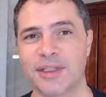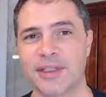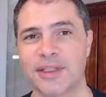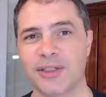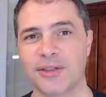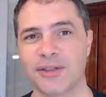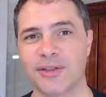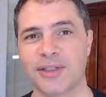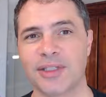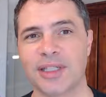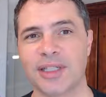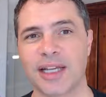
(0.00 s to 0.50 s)

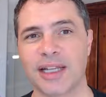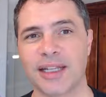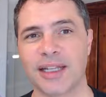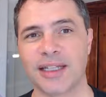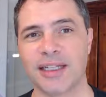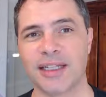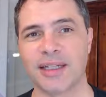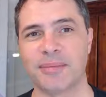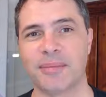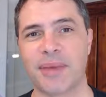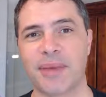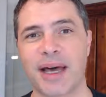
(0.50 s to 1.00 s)

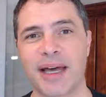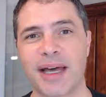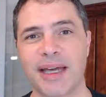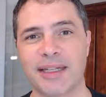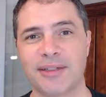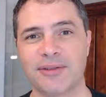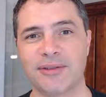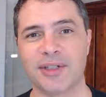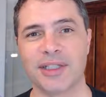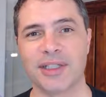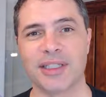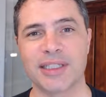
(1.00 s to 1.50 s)
selling and
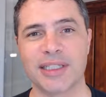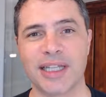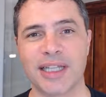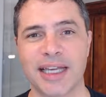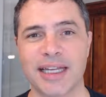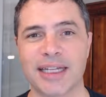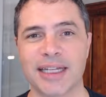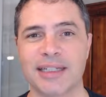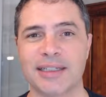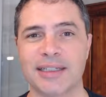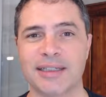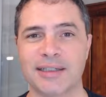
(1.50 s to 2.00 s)
buying real
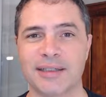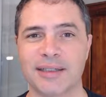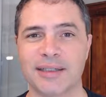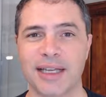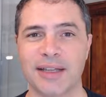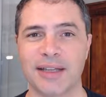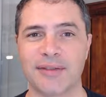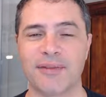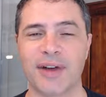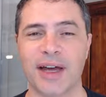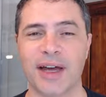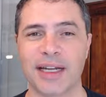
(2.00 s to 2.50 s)
estate
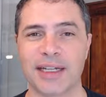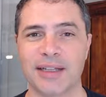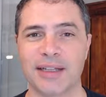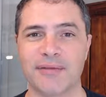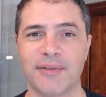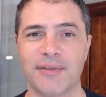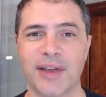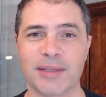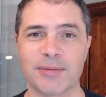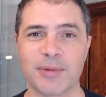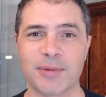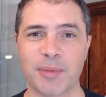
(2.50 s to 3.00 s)
and finding
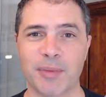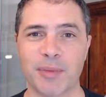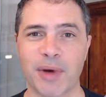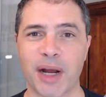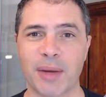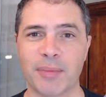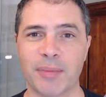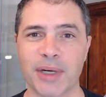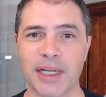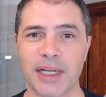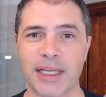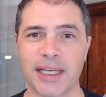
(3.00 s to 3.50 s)
investment
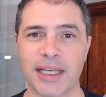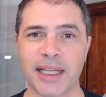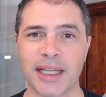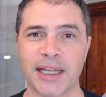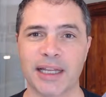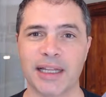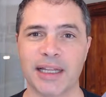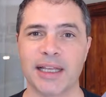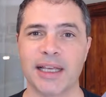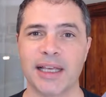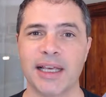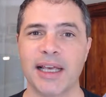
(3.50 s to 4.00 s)
property
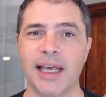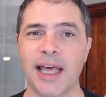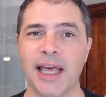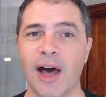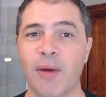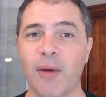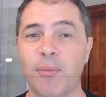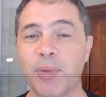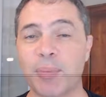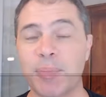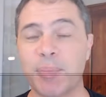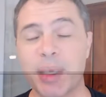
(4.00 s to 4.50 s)
and
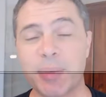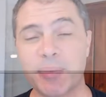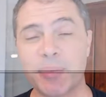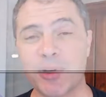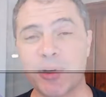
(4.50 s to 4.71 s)
helping people